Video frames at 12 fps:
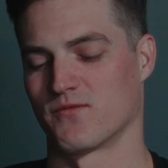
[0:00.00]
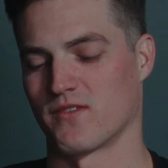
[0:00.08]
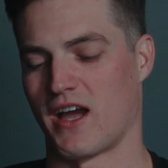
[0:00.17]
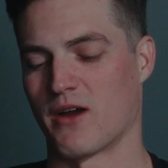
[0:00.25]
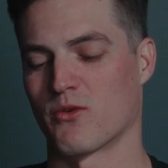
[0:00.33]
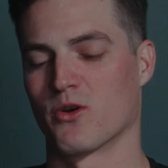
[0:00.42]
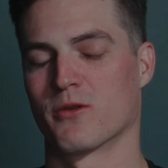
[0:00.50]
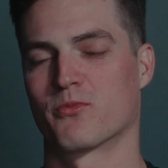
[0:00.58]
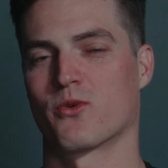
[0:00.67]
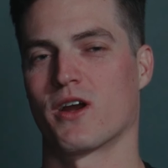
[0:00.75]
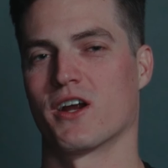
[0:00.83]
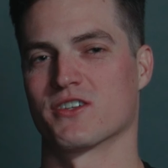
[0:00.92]
I wrote a
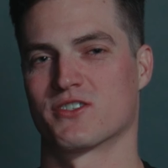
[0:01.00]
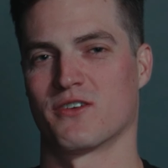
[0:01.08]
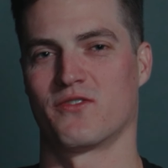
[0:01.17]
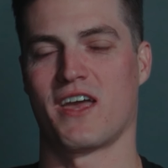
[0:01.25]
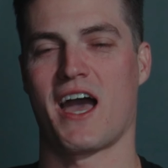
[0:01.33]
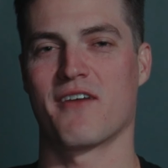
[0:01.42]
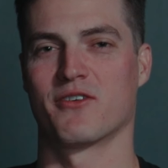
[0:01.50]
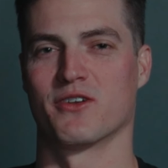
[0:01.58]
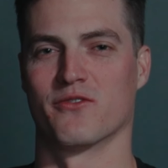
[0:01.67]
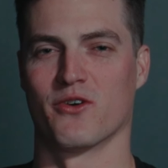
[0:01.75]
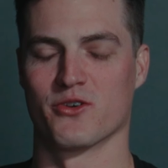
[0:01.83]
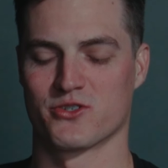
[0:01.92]
prayer, so if you have your
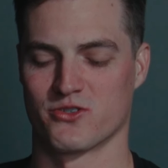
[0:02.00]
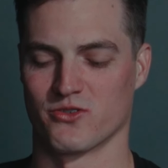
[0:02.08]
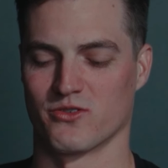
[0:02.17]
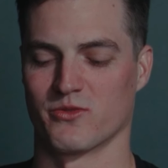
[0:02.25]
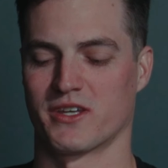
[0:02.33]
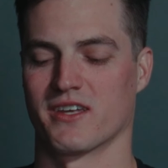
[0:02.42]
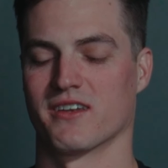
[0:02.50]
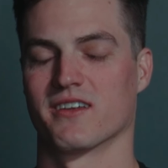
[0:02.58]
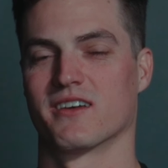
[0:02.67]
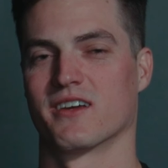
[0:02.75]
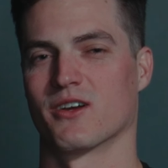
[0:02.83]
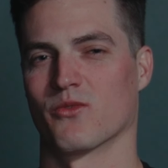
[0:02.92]
devotional, we can
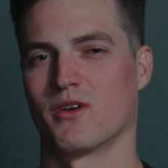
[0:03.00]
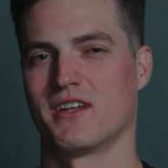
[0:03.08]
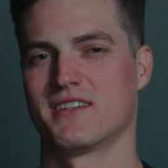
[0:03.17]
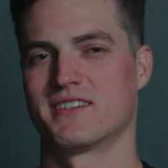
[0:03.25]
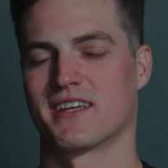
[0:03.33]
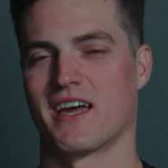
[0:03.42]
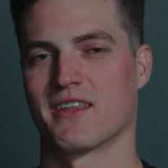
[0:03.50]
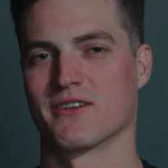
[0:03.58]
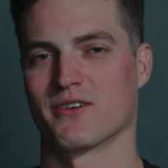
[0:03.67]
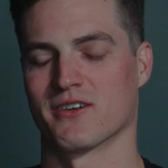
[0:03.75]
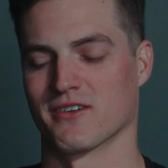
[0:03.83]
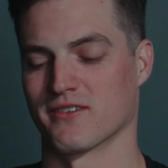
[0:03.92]
read it
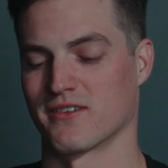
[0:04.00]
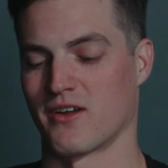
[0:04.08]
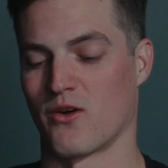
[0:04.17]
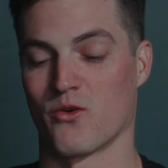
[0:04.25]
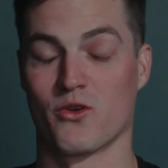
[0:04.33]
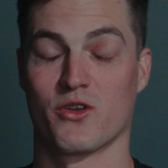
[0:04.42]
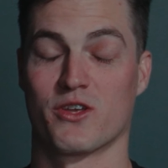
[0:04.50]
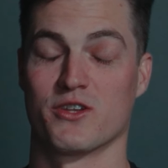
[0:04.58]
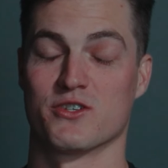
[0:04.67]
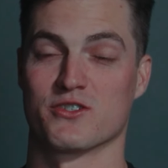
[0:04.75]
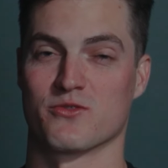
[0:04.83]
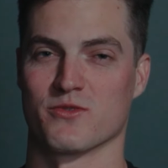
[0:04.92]
together, or you can
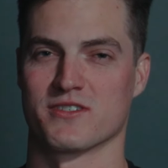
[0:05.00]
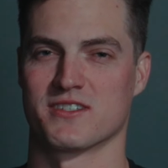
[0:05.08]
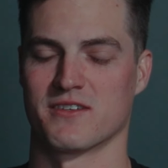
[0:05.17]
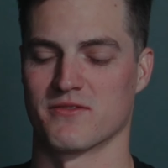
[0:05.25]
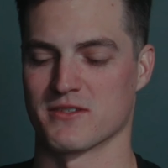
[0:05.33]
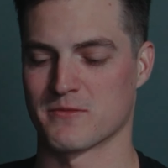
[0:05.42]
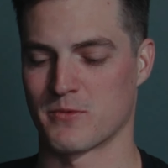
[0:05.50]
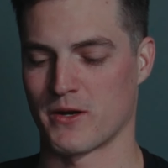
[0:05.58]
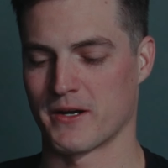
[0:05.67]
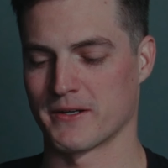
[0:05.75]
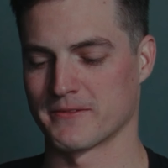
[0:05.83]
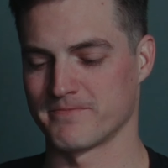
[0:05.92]
just receive this
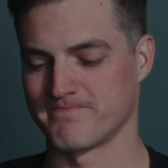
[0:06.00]
prayer.